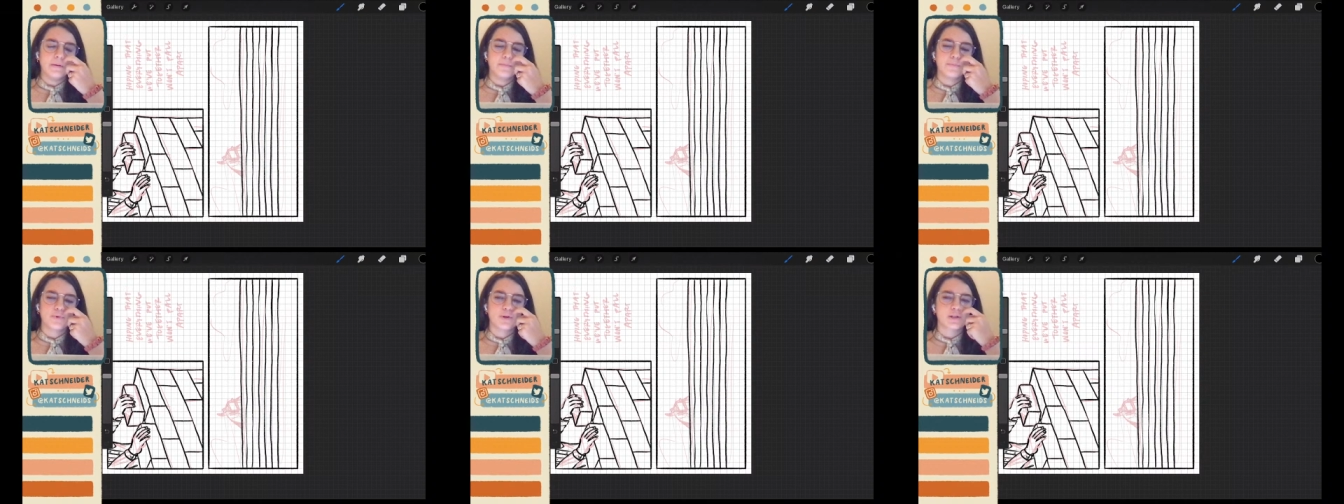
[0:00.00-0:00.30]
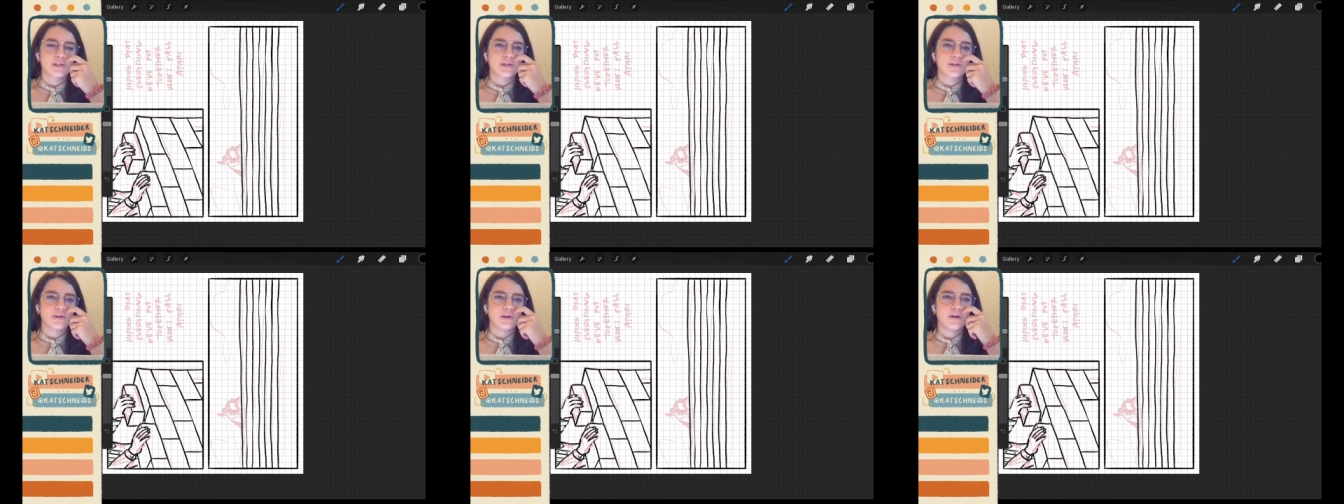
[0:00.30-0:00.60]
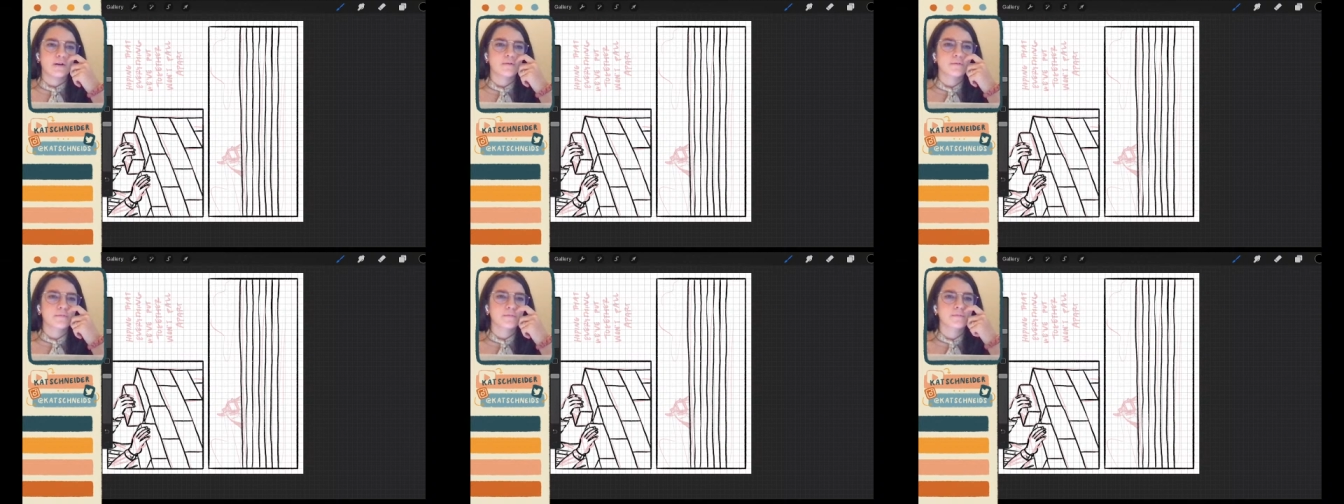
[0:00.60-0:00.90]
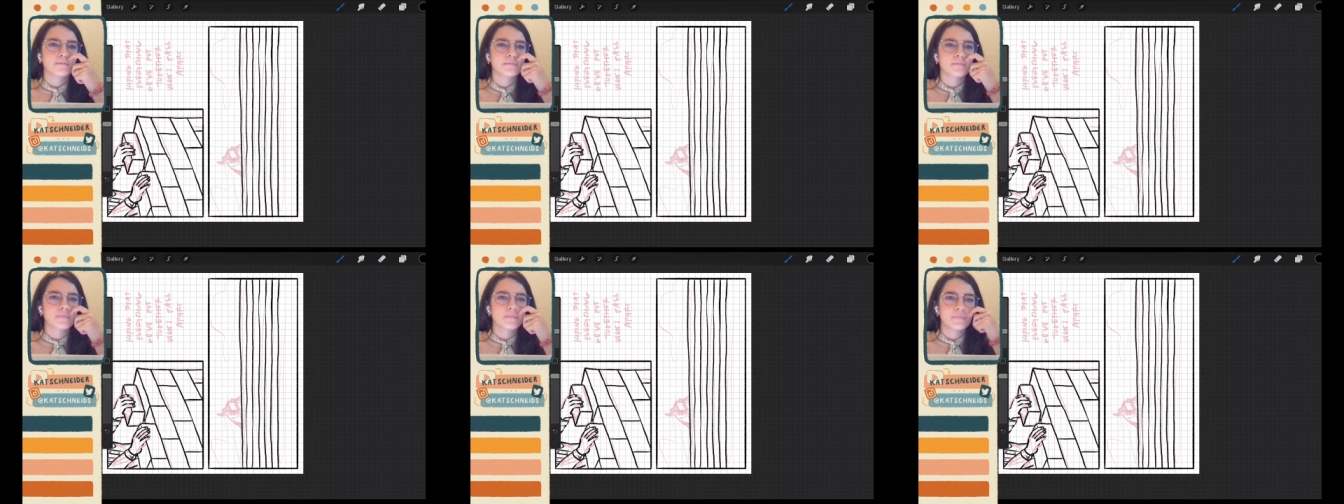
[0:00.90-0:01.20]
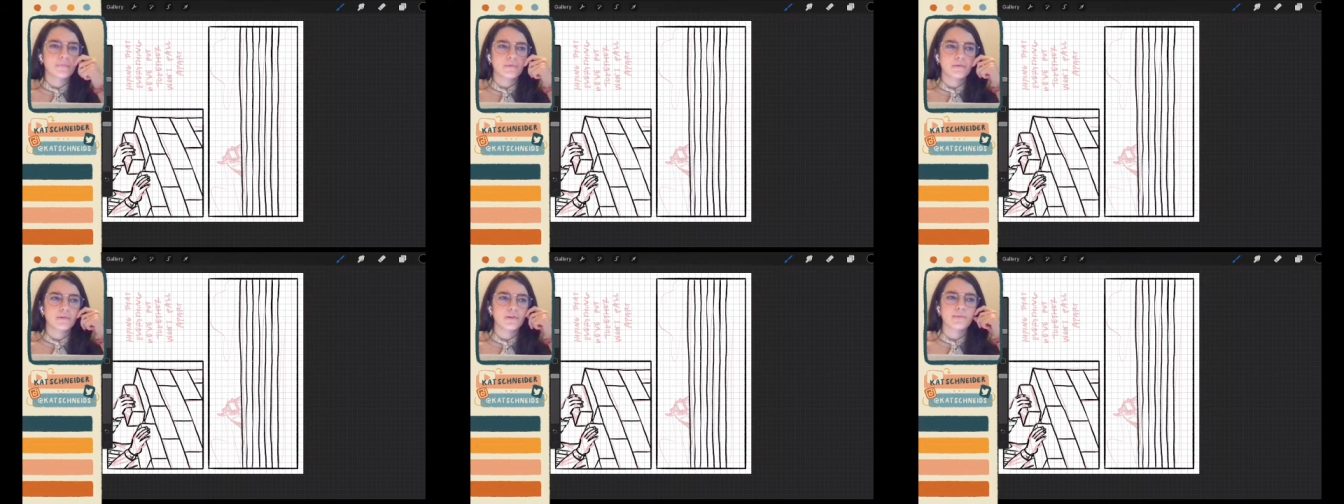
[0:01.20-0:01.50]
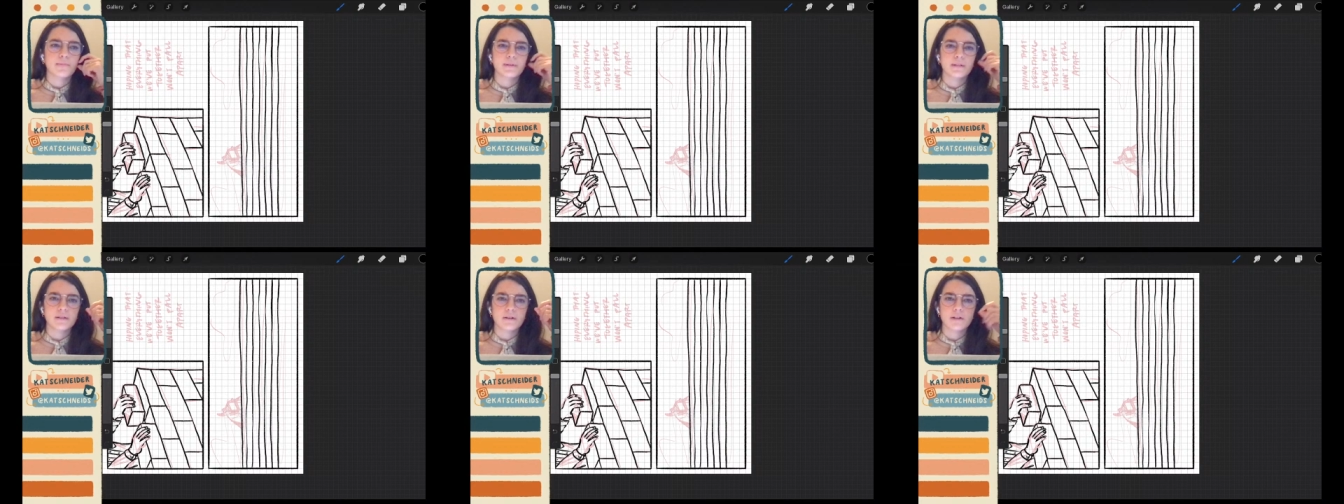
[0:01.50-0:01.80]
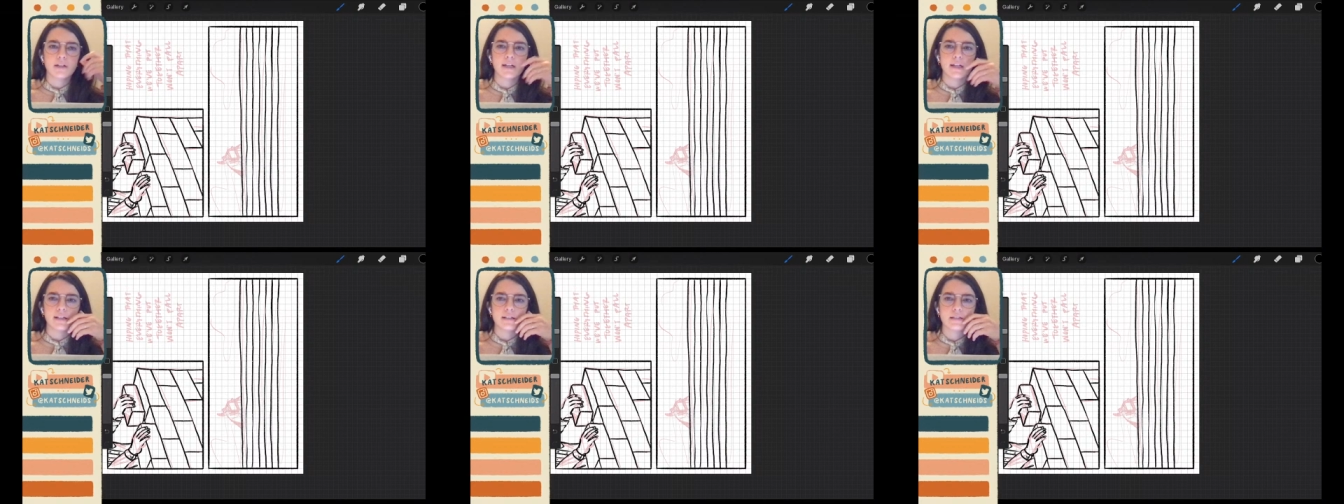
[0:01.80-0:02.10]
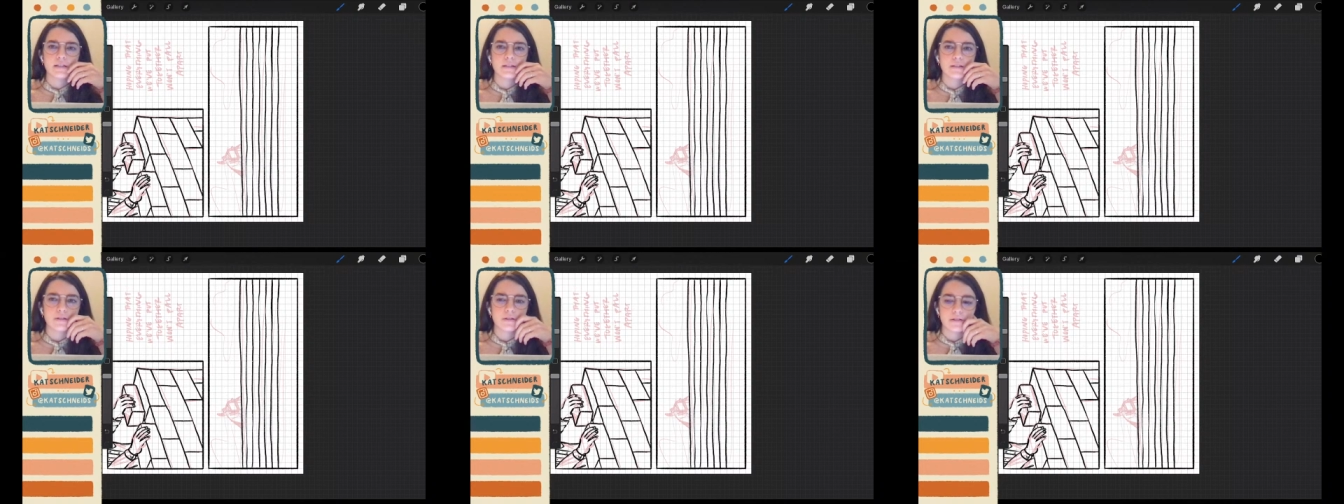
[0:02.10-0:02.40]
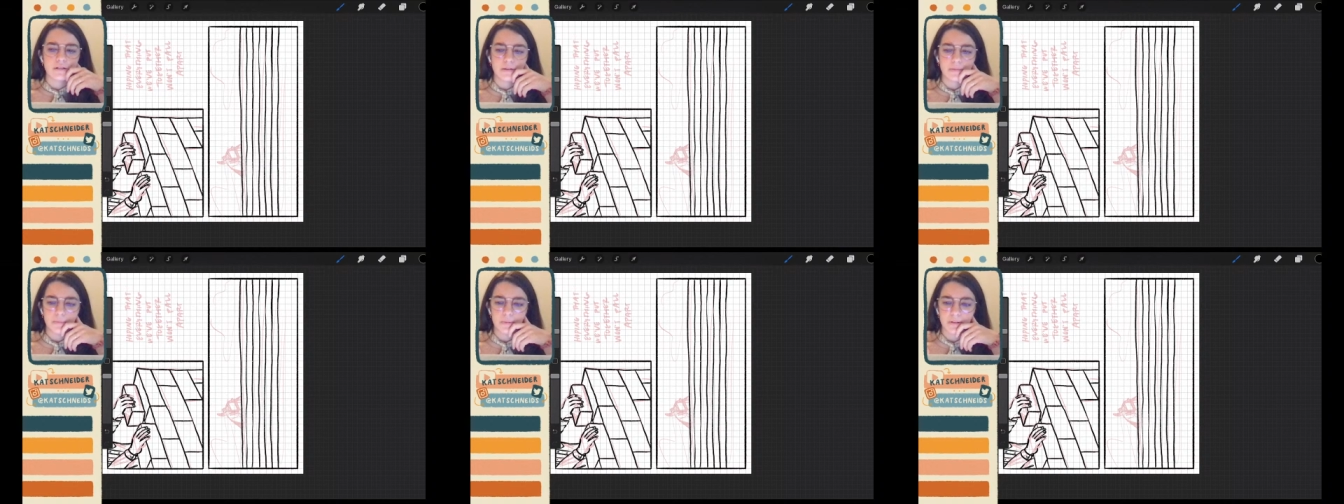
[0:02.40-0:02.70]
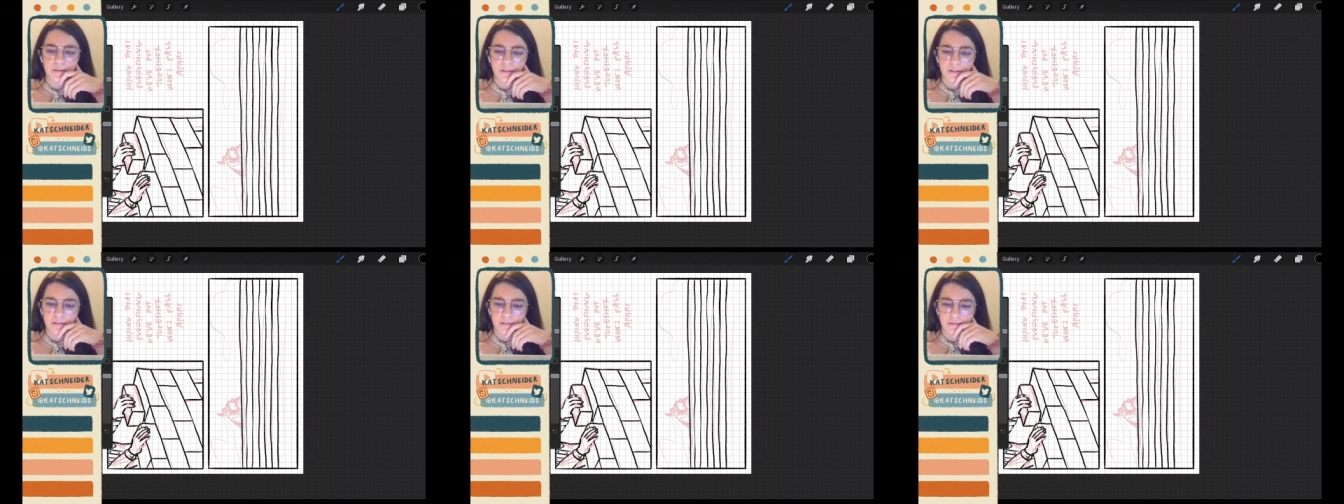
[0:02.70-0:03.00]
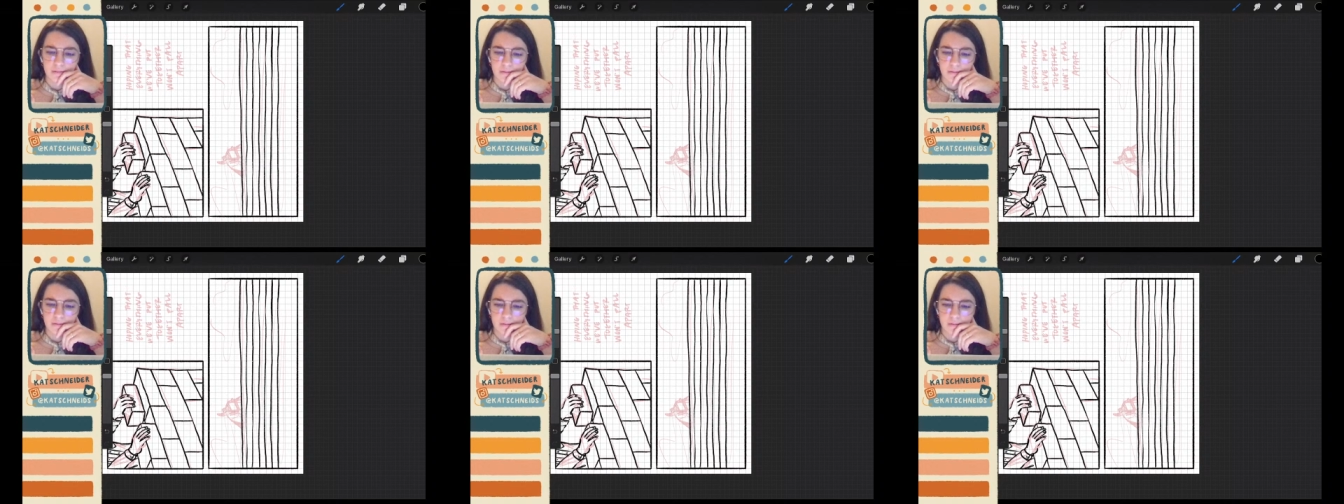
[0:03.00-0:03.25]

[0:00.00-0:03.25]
brush it off or be sarcastic or something.